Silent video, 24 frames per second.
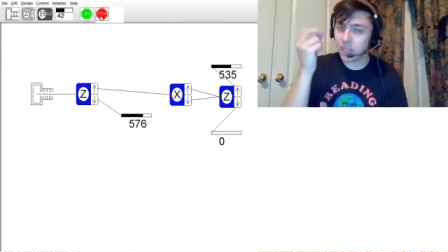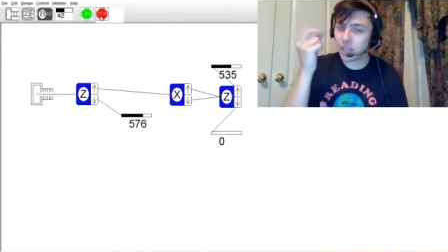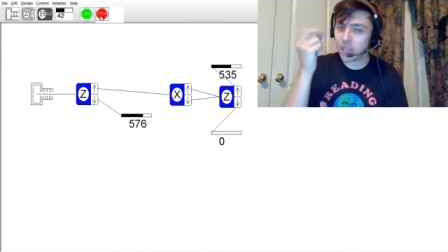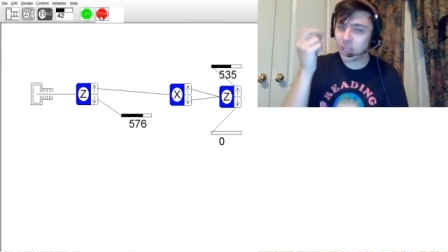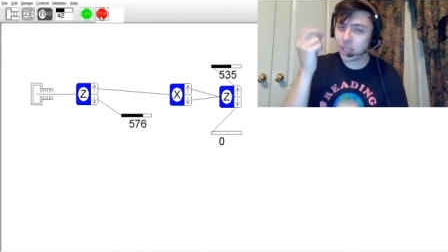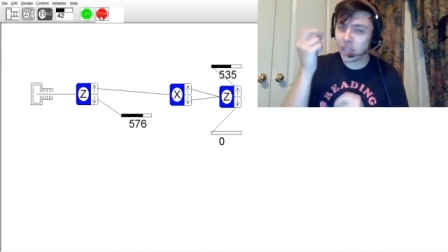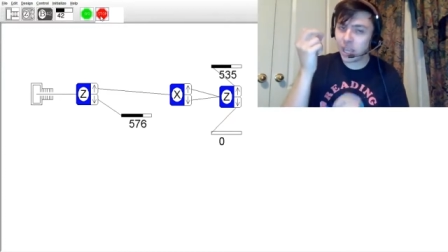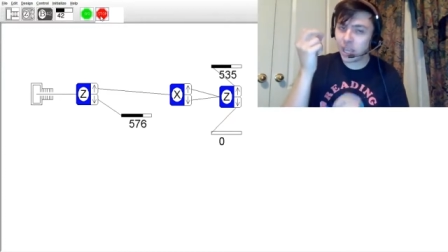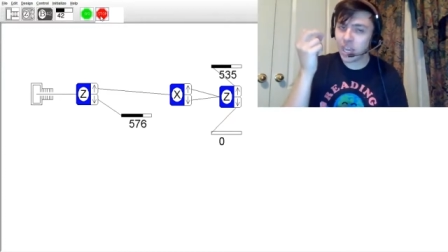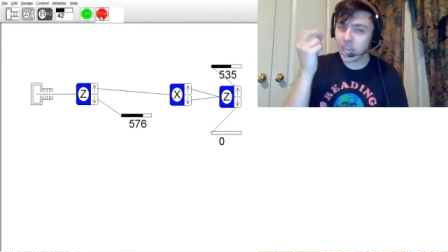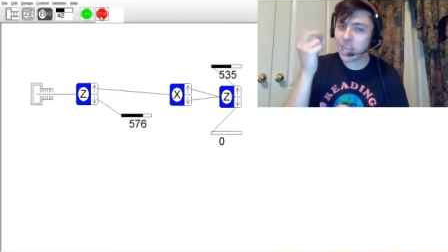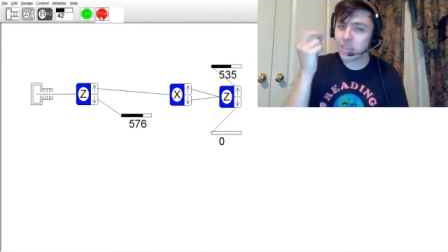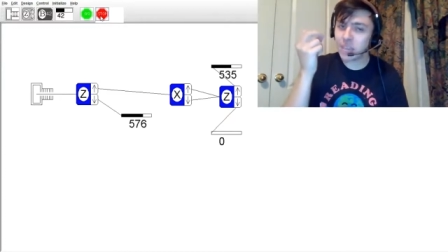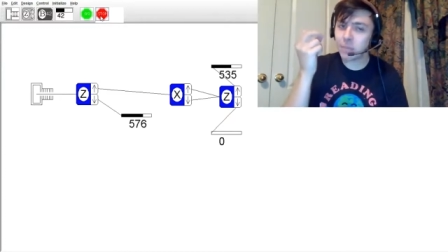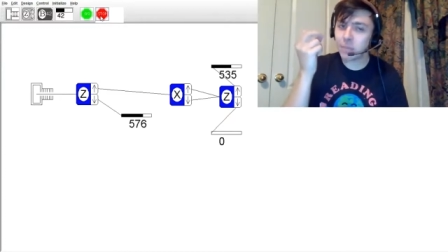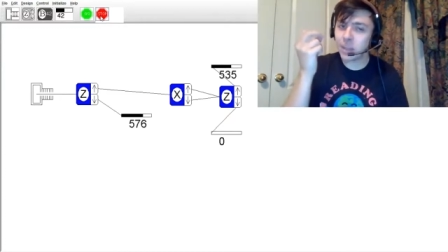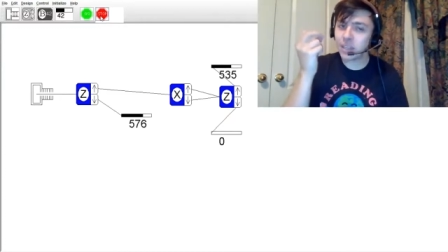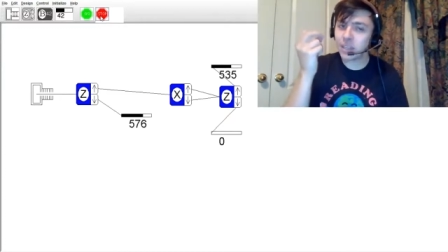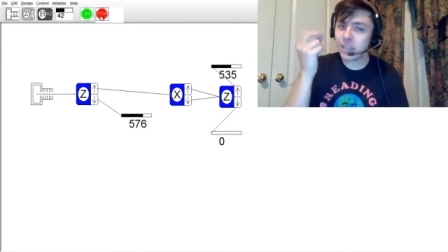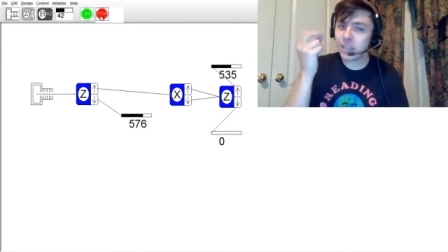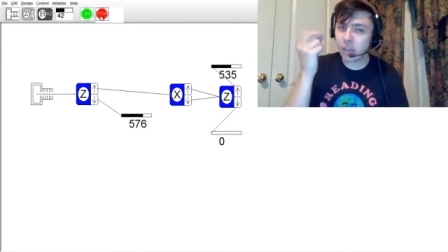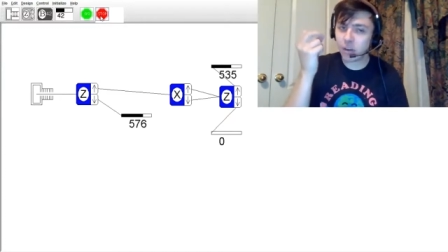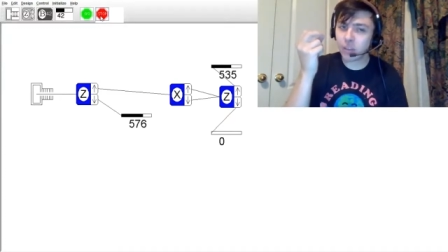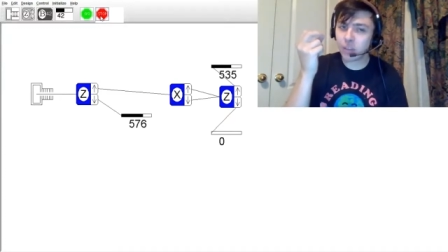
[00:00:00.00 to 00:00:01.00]
and spin
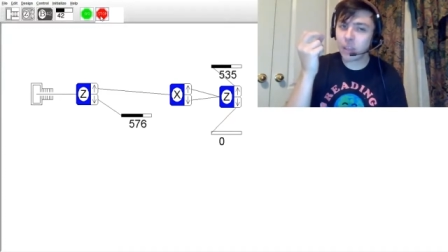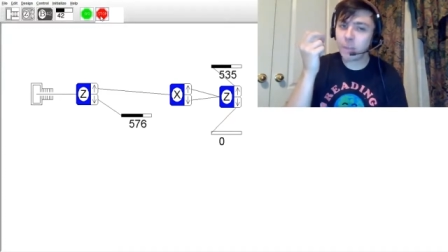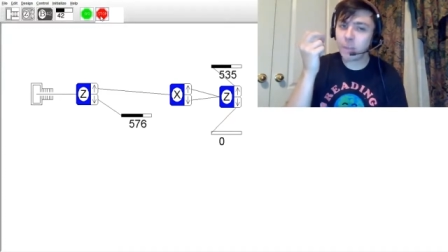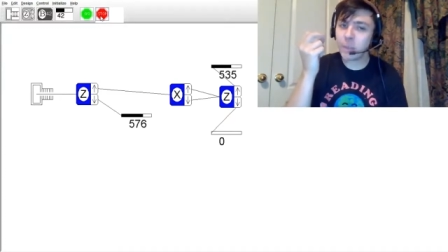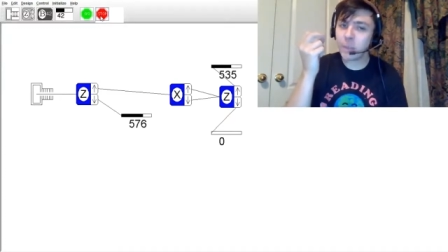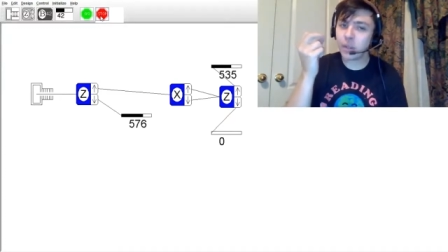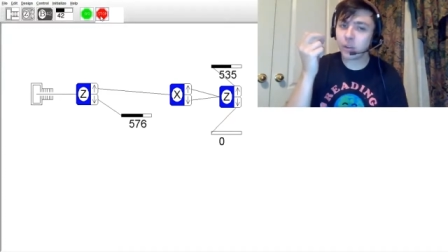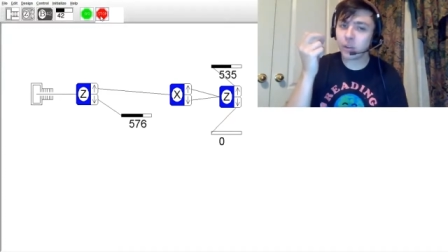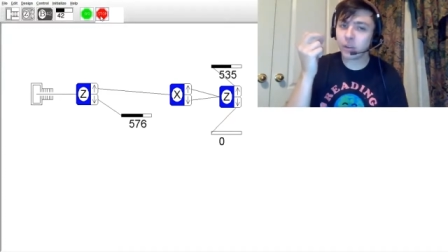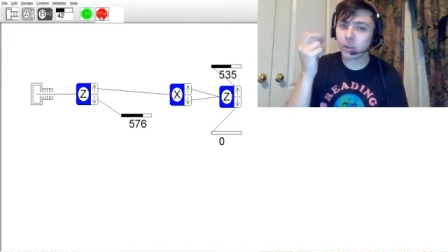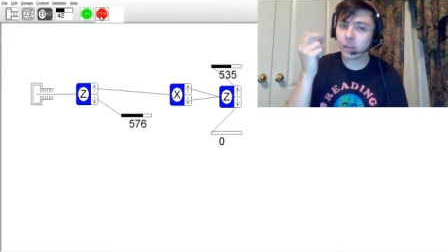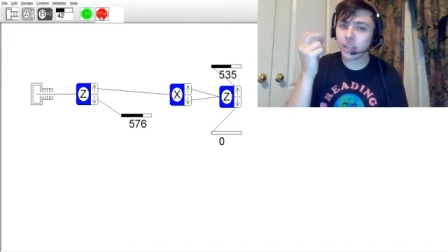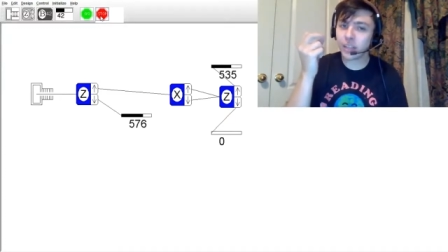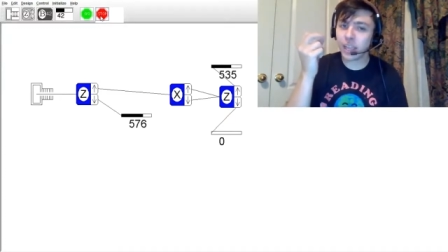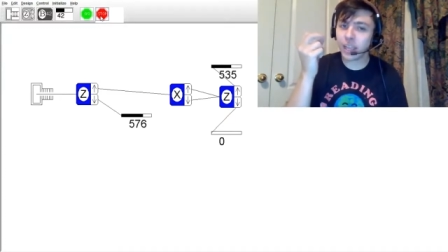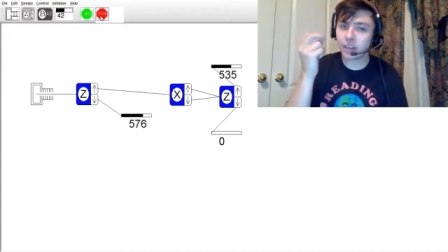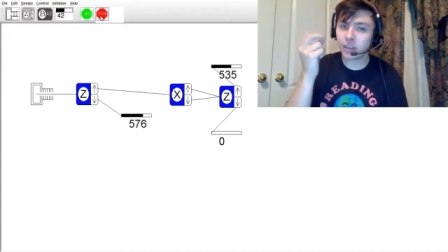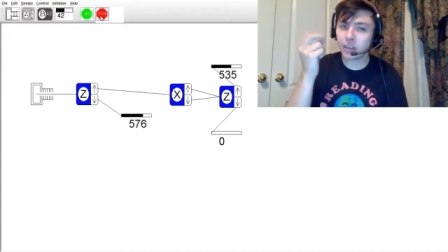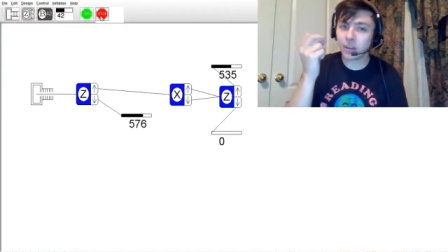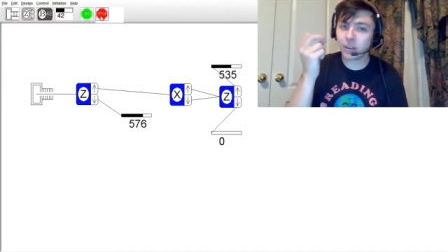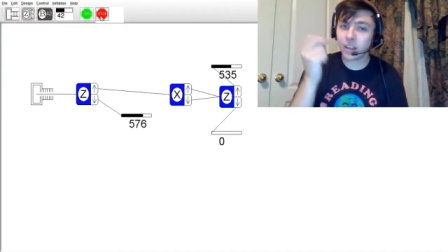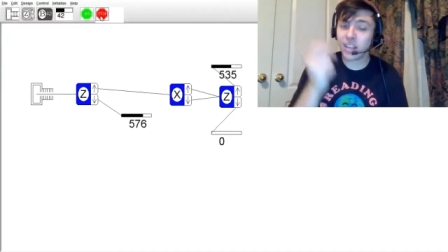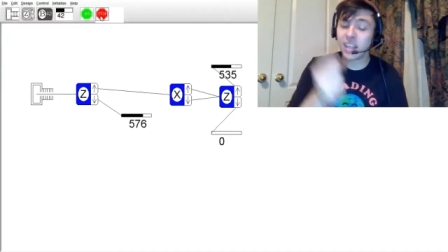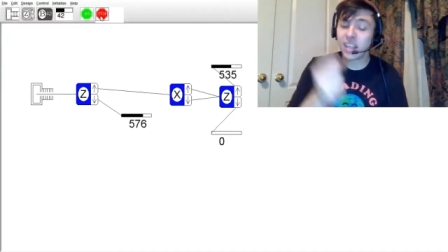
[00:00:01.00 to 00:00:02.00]
down on that middle detector
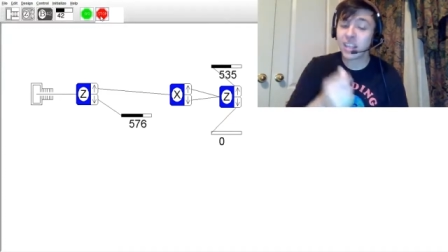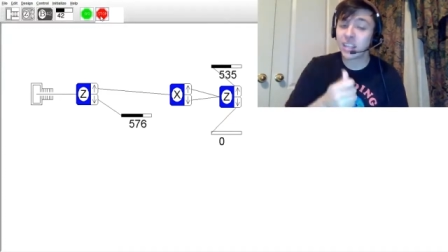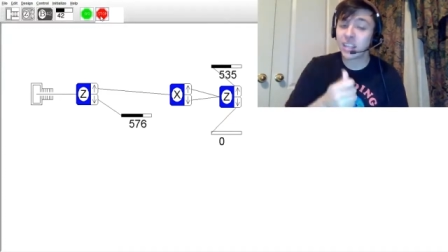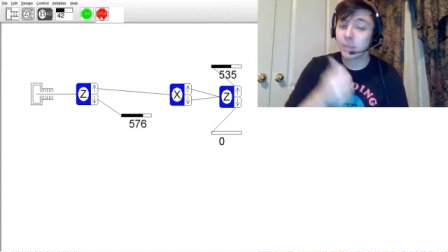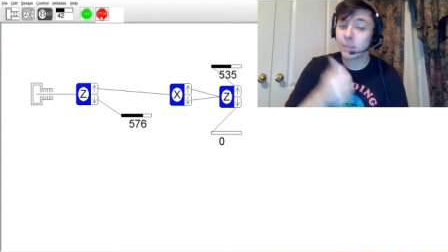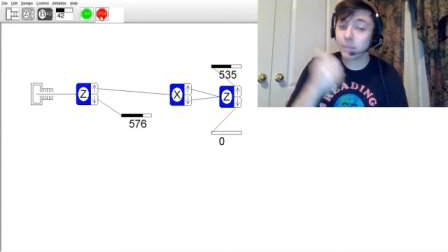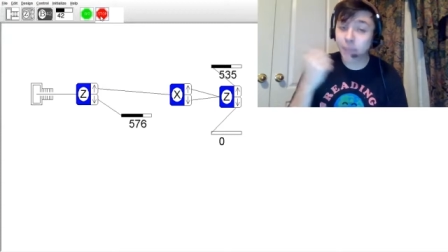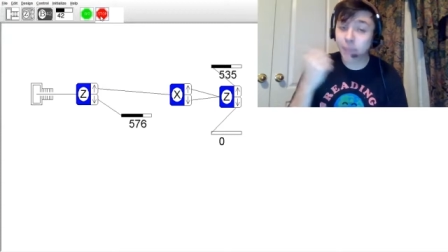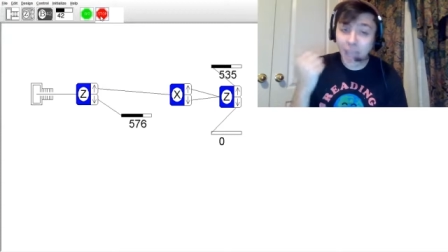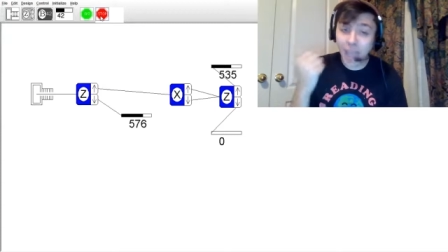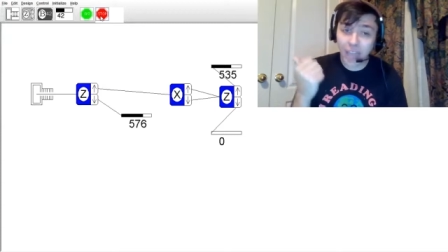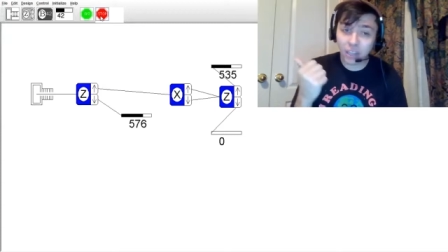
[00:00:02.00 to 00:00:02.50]
and sent it back